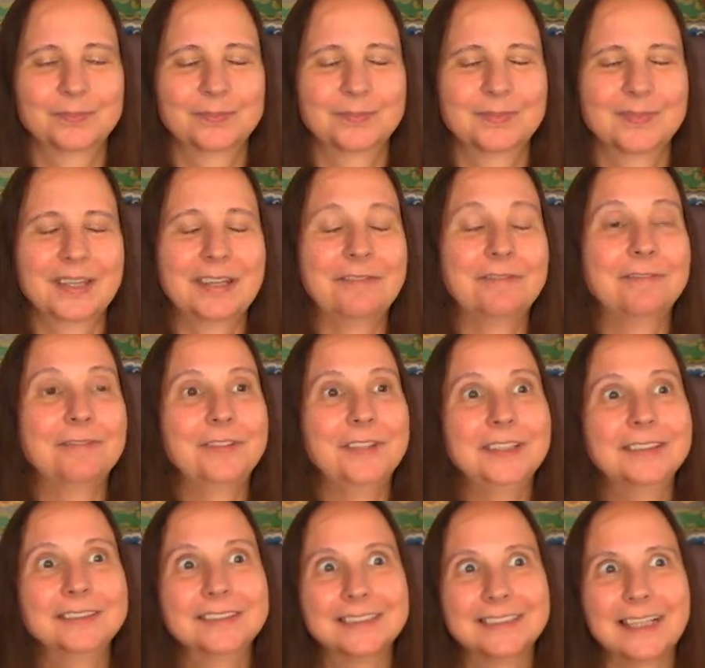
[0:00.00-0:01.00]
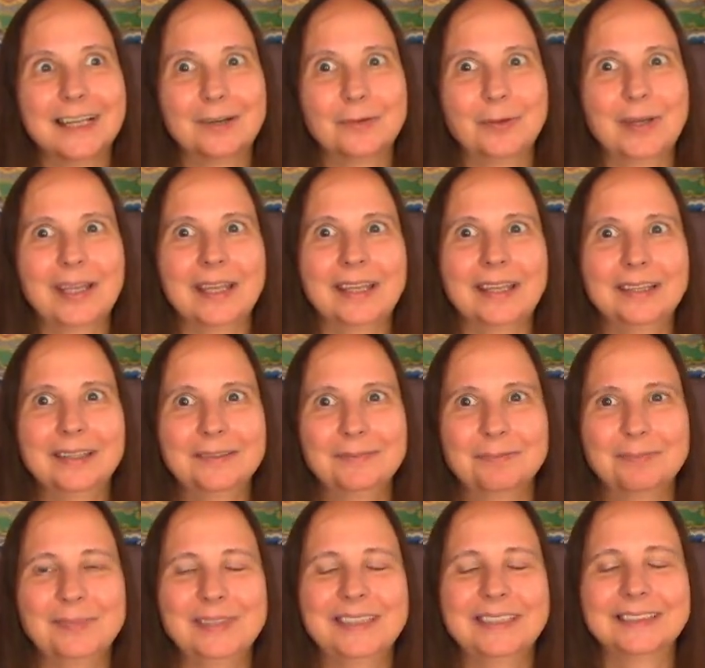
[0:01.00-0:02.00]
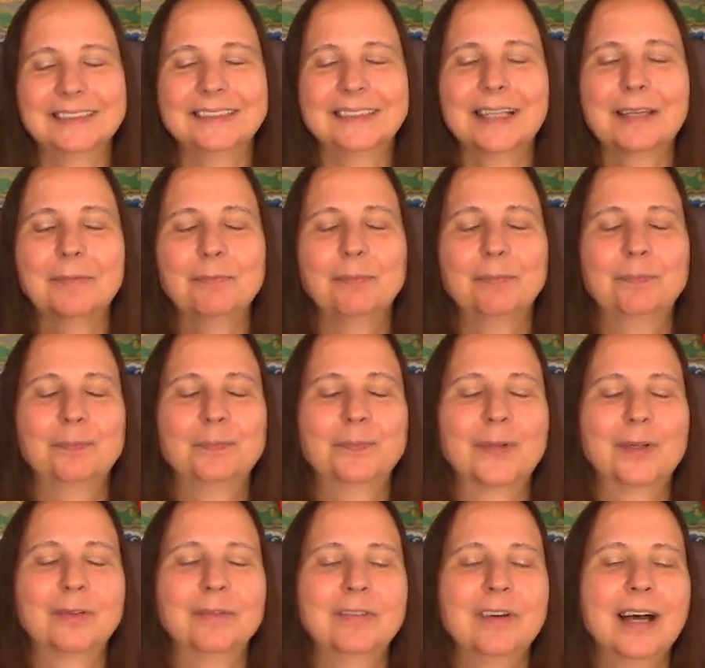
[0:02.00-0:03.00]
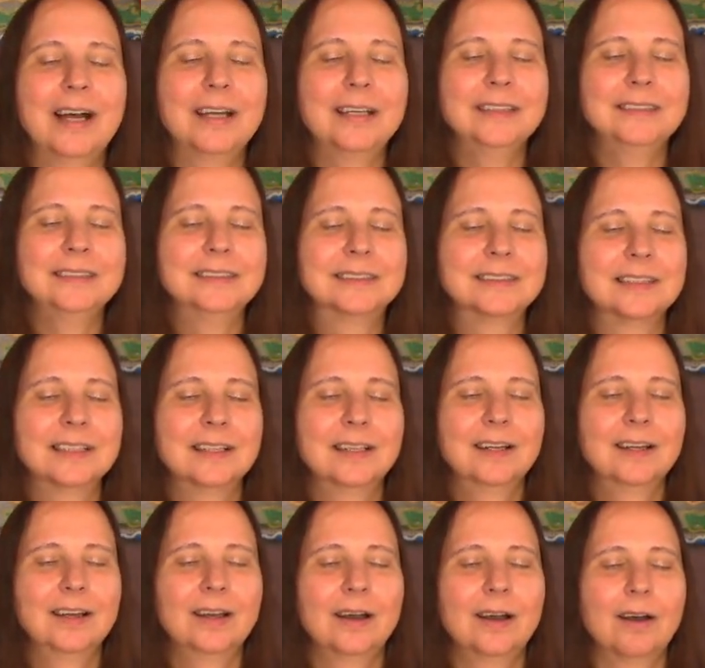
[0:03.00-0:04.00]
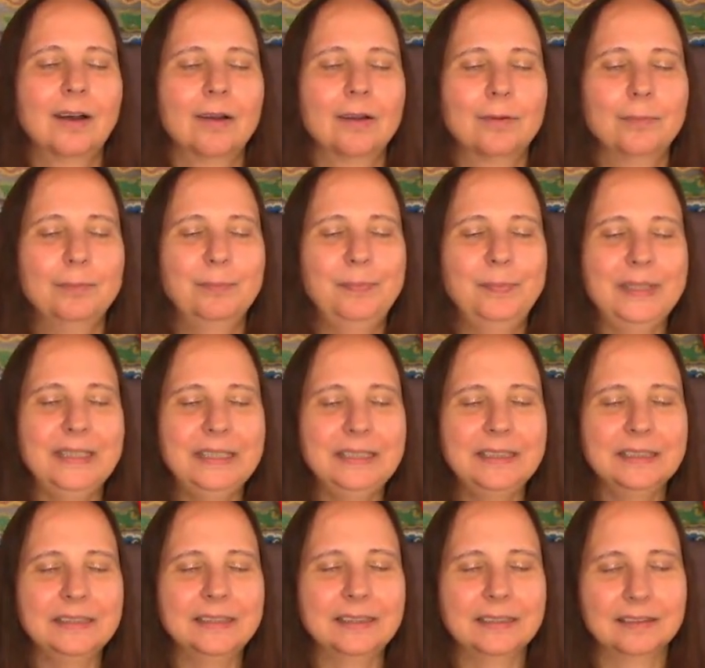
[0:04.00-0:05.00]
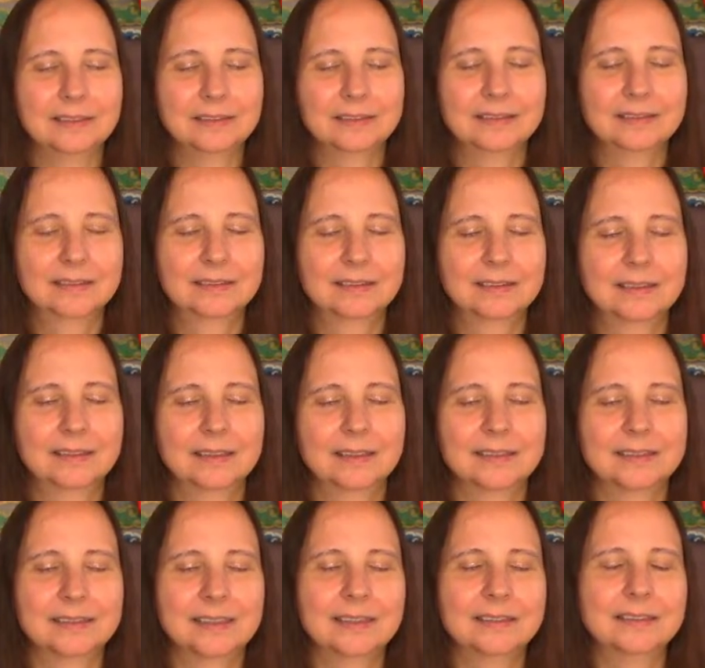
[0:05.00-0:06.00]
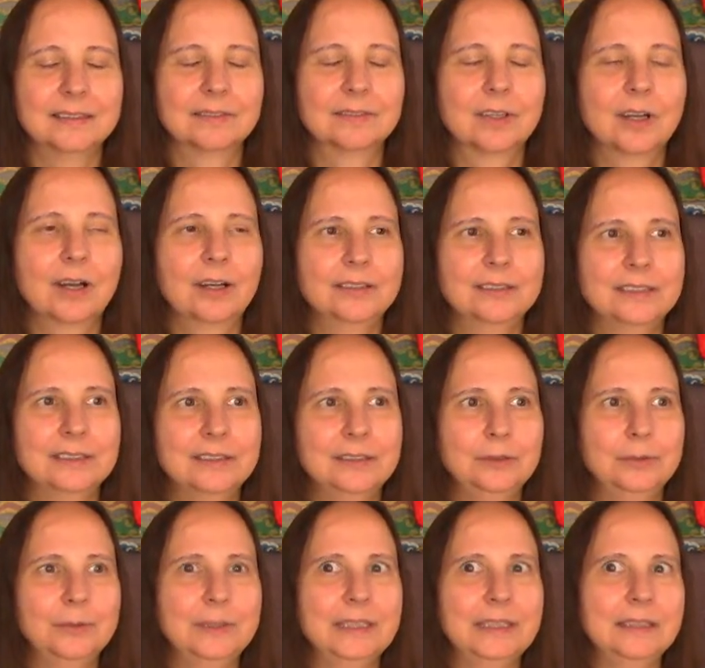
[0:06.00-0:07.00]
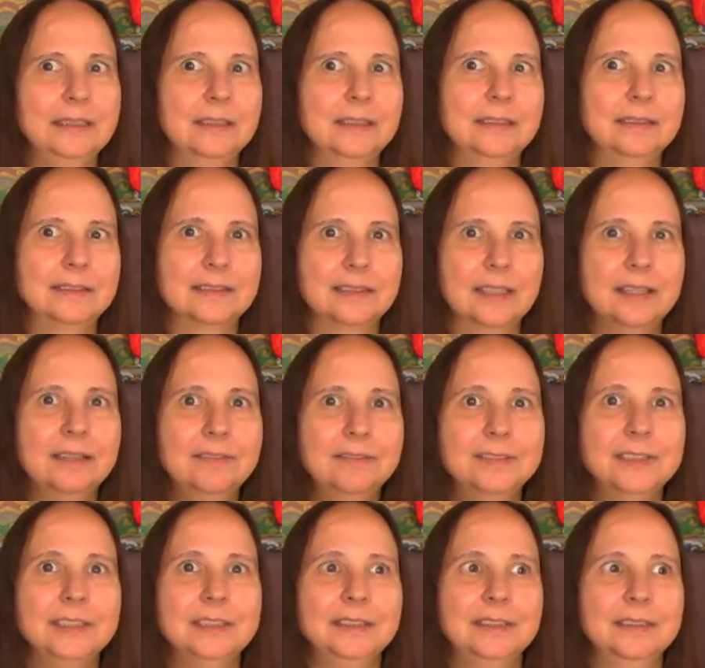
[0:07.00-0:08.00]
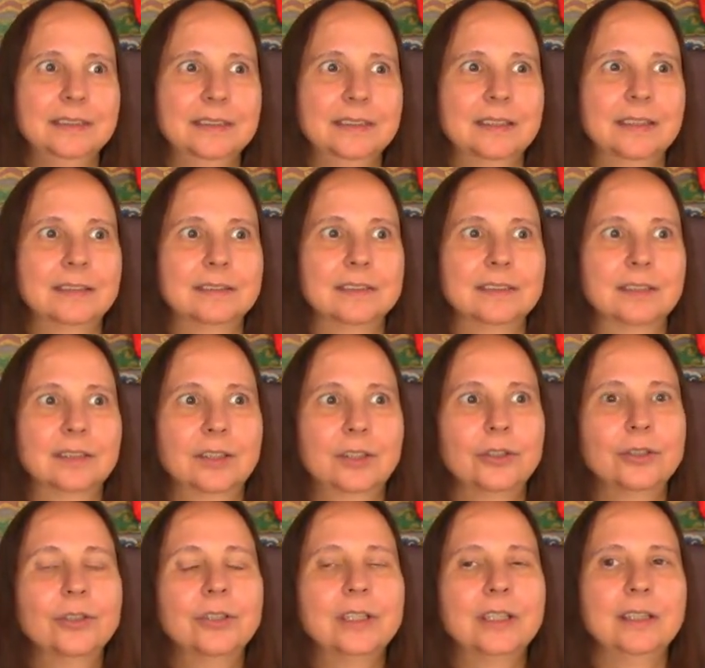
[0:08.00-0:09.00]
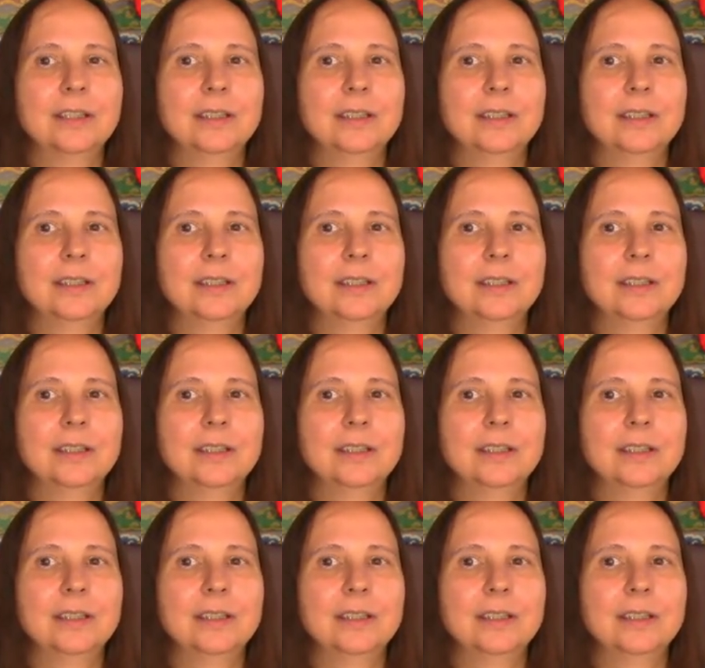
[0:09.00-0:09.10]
It feels that way because that provides our being a sense of continuity and safety and security.